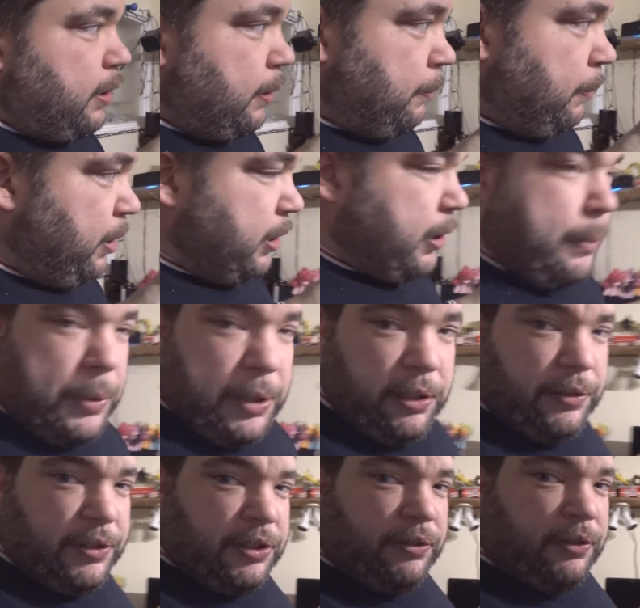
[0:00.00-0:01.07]
my
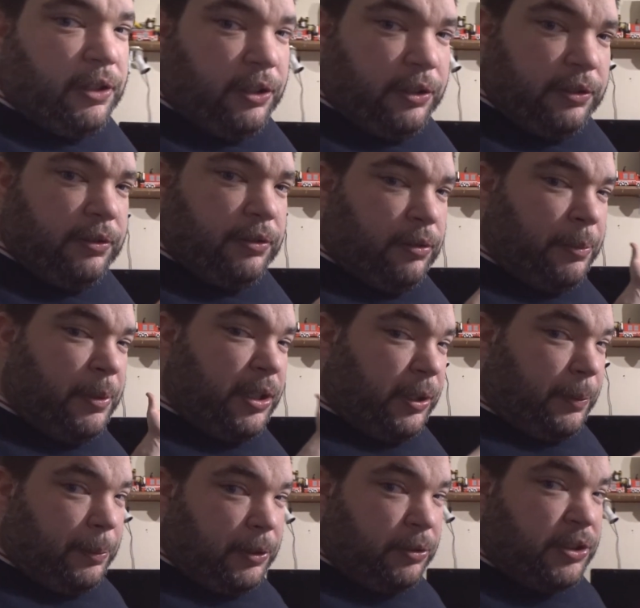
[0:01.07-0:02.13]
computers are on, or my
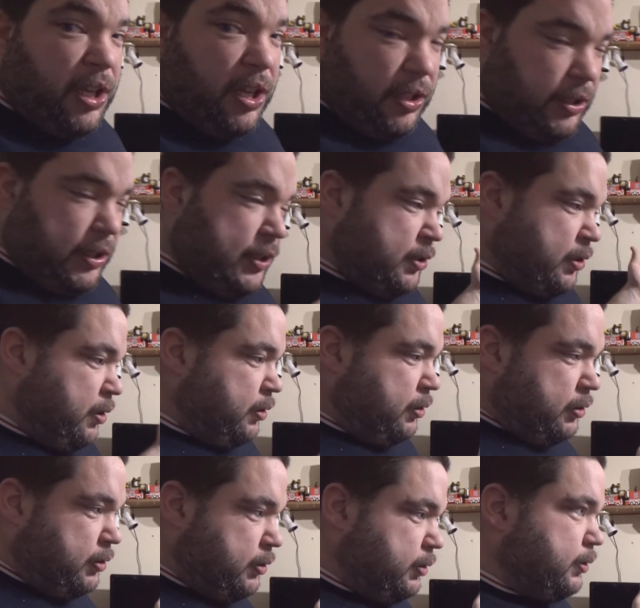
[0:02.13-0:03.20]
computer is
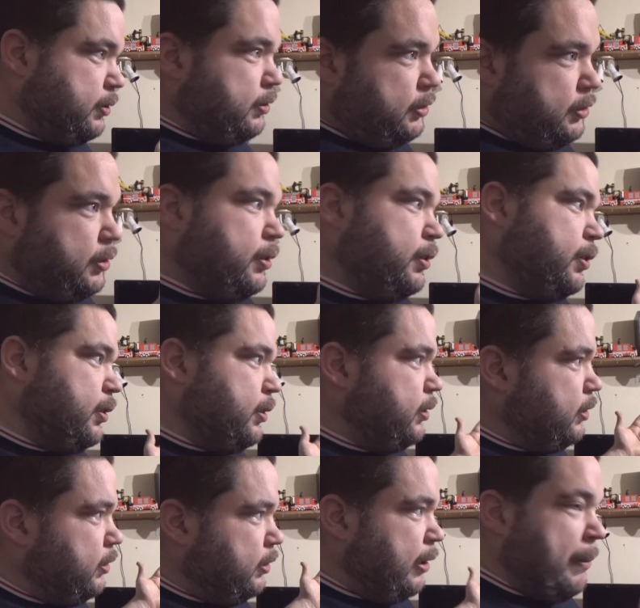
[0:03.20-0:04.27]
on,
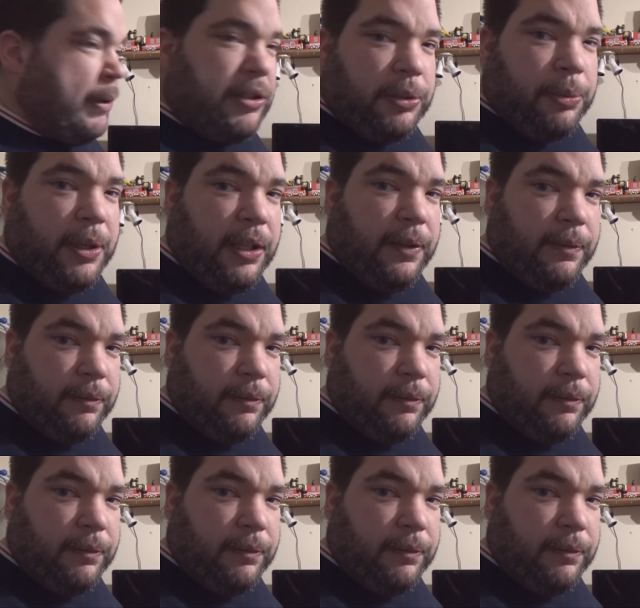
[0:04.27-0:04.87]
about 10